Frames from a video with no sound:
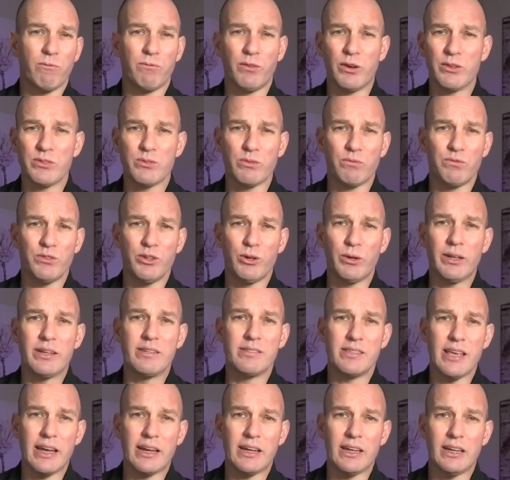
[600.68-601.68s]
fossil fuel
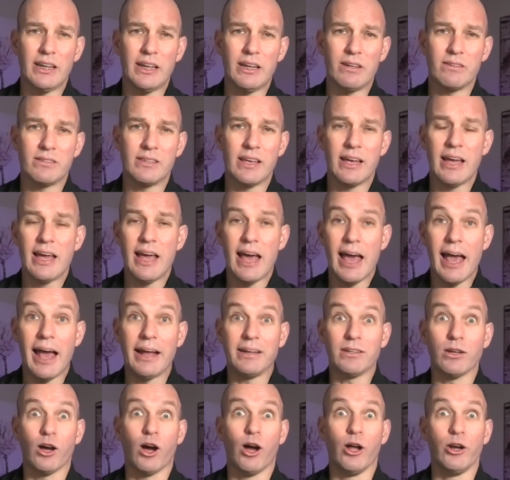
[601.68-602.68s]
executives,
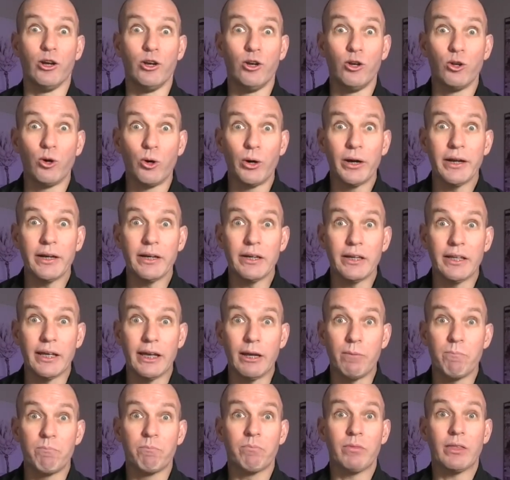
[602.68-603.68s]
and
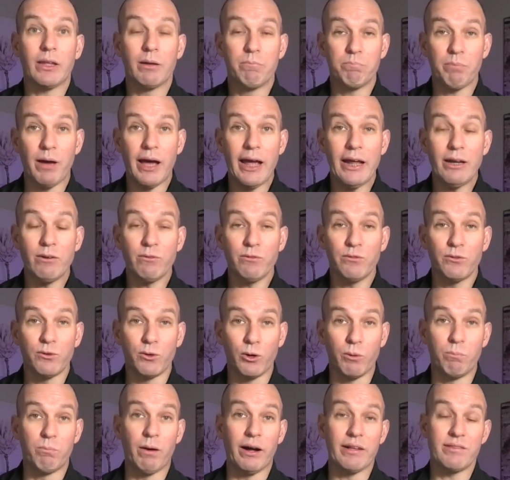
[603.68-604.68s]
annoyingly paid
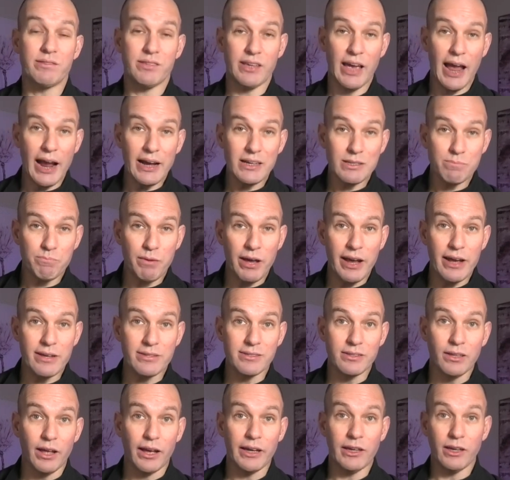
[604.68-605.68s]
for by
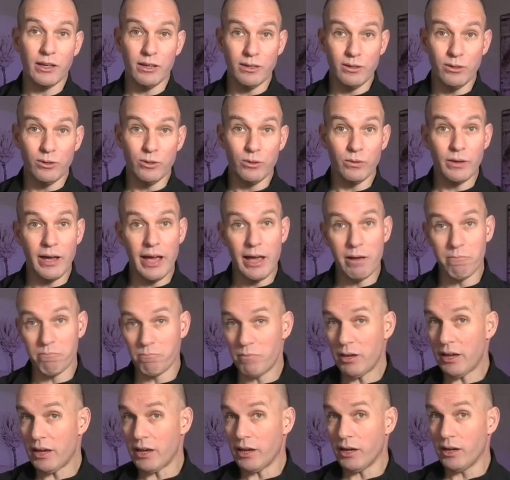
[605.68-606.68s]
taxpayers like you and
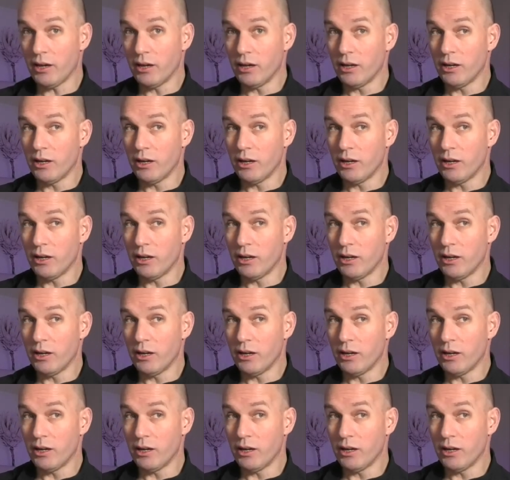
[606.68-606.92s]
me,